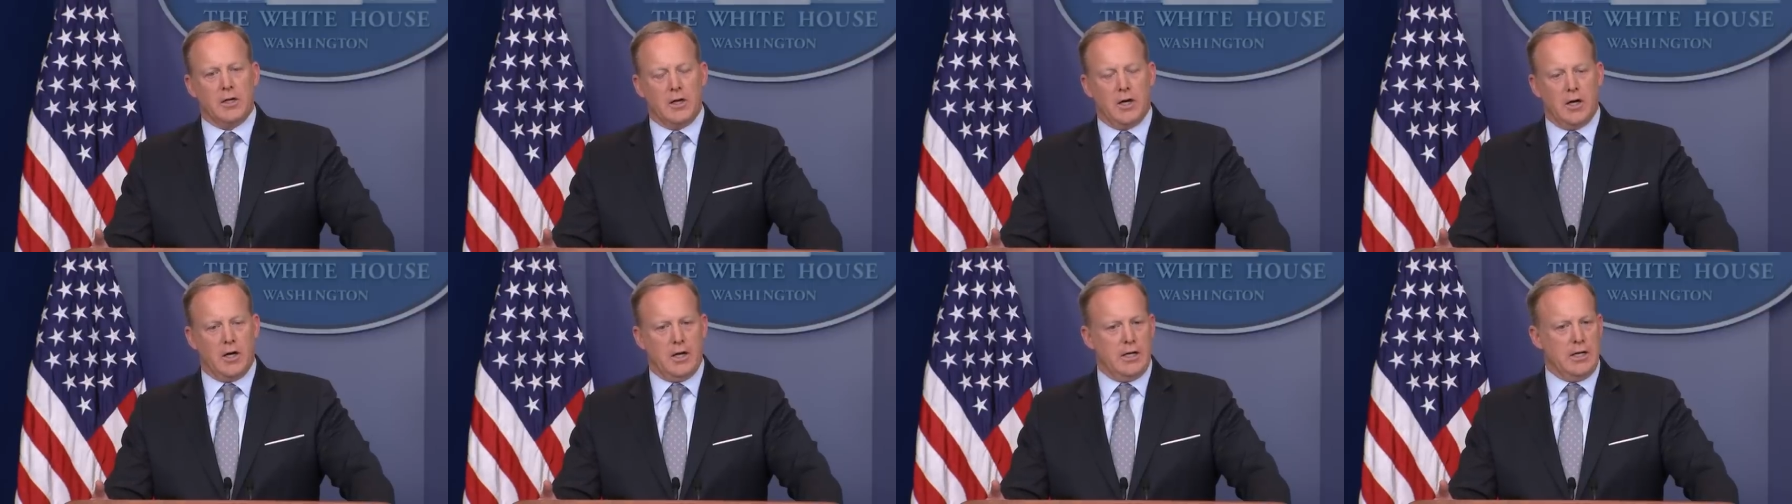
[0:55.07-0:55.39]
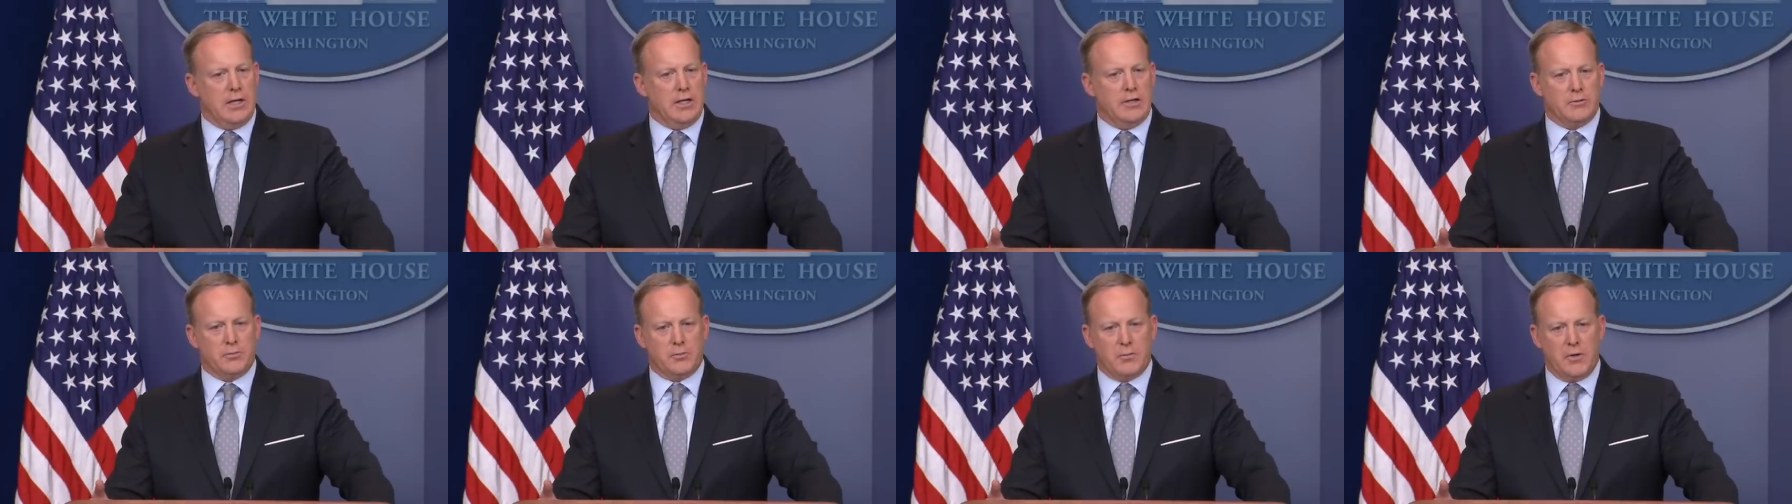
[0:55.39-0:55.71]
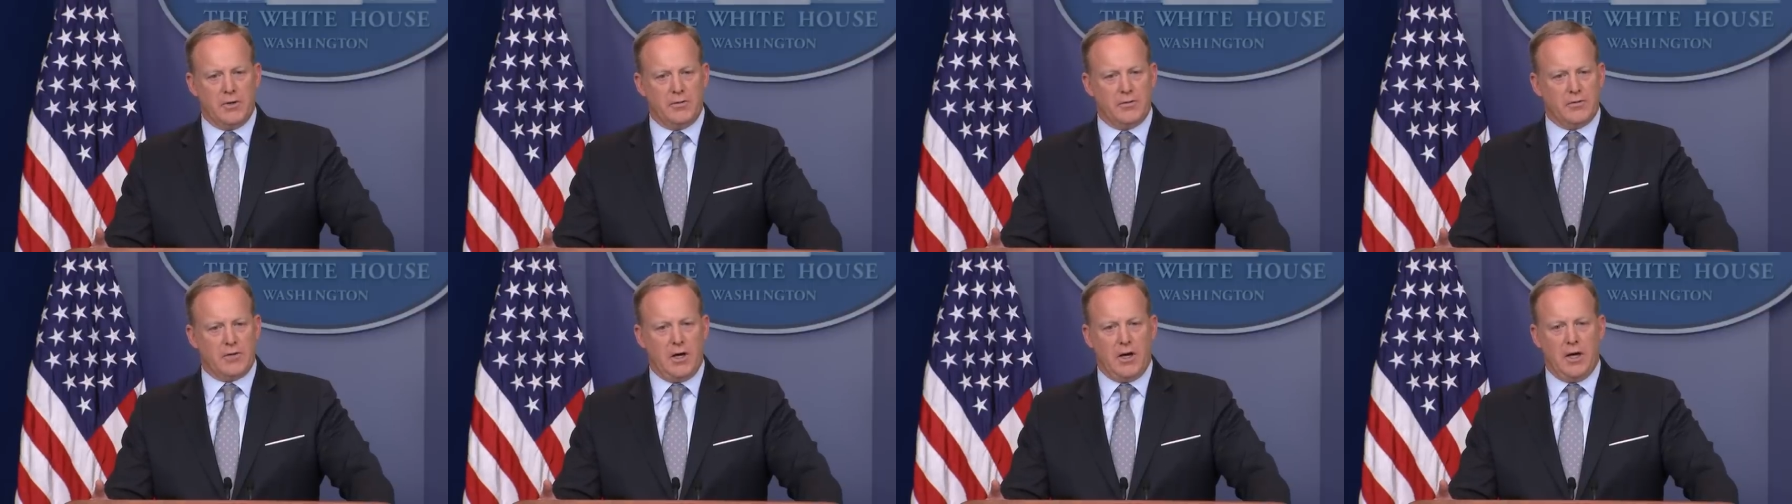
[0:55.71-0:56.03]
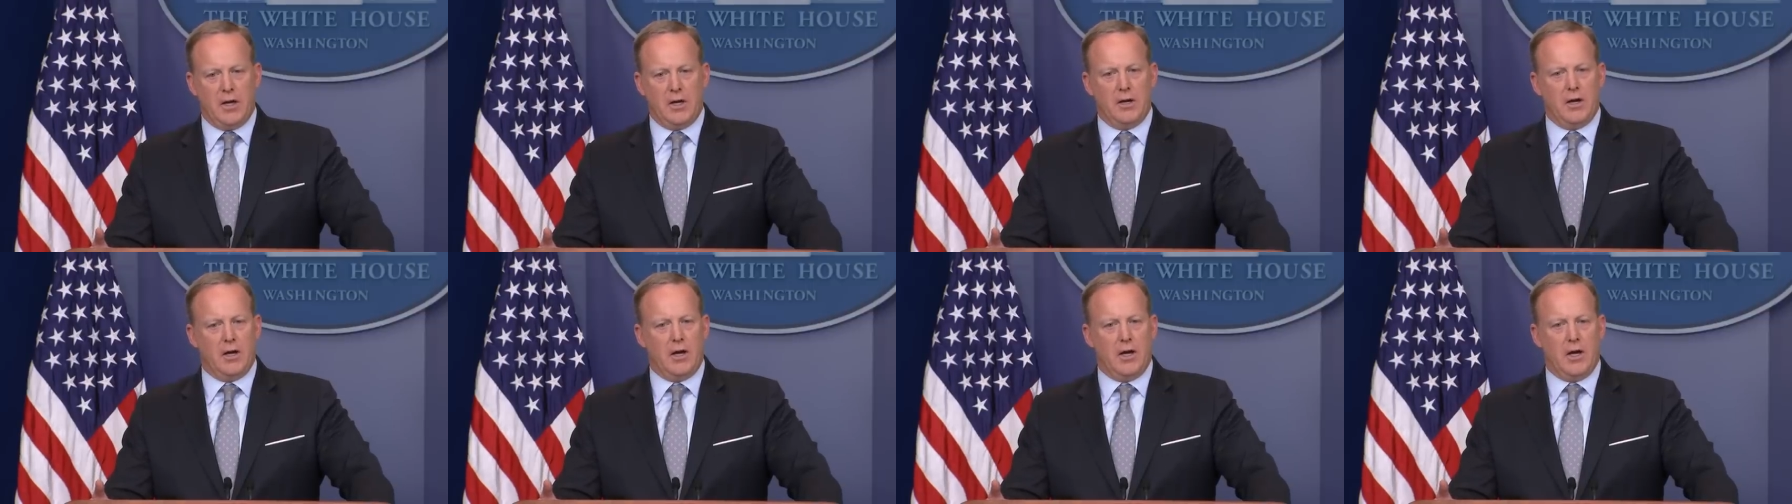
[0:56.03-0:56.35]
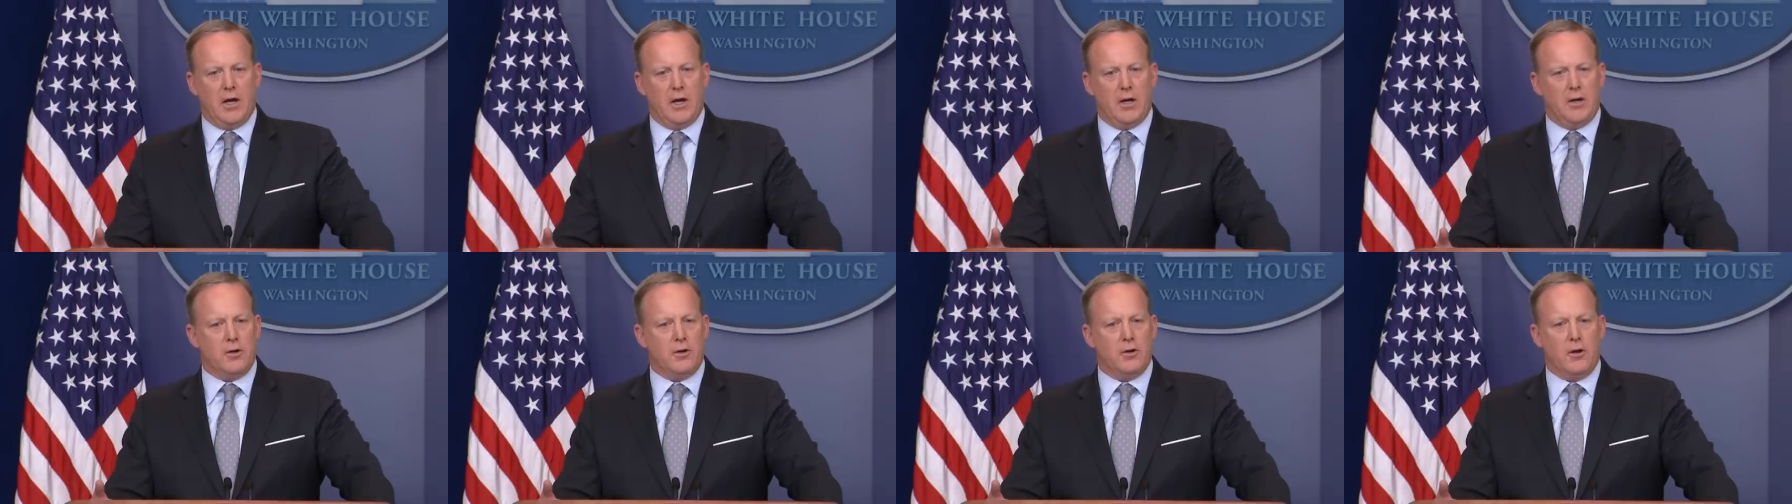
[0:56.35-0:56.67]
uh, he gets briefed on
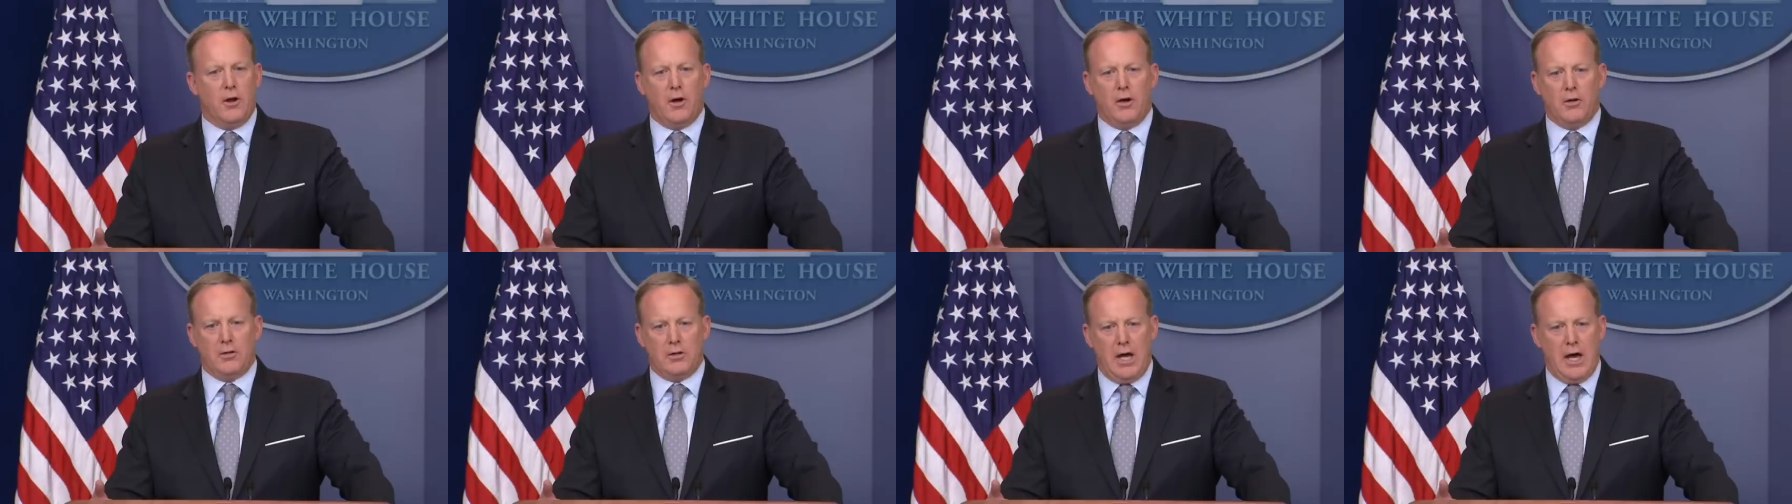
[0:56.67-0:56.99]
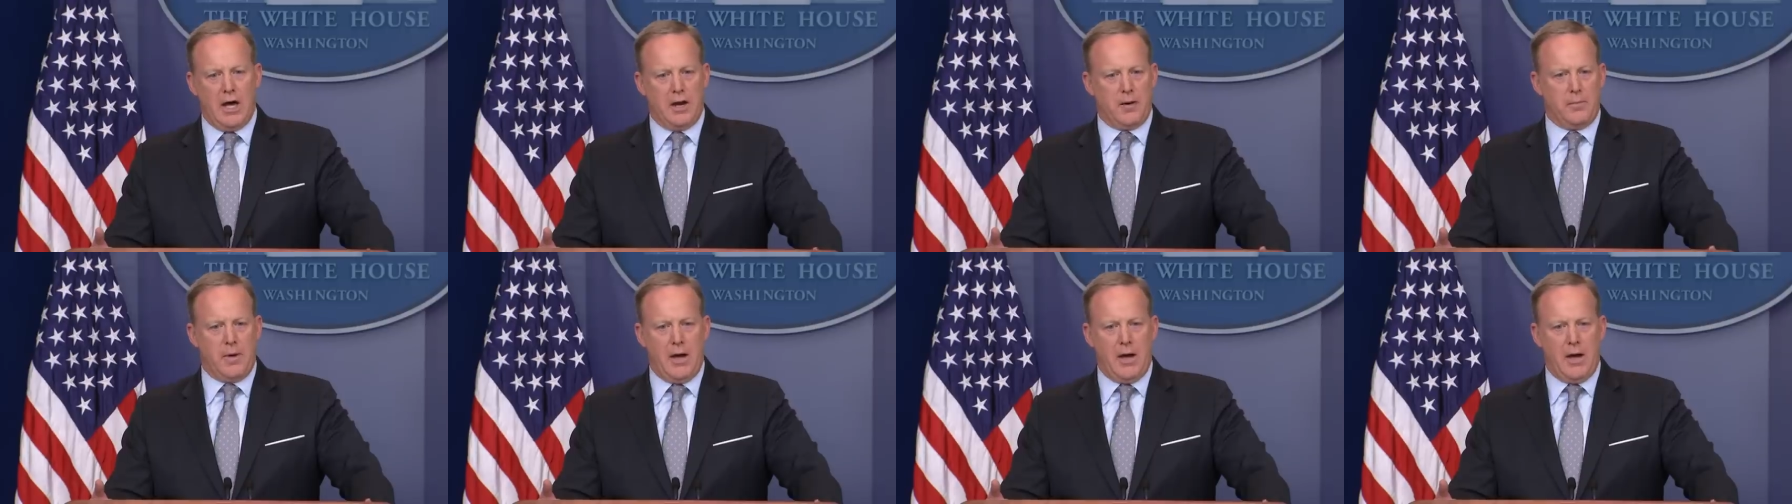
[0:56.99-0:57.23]
on a lot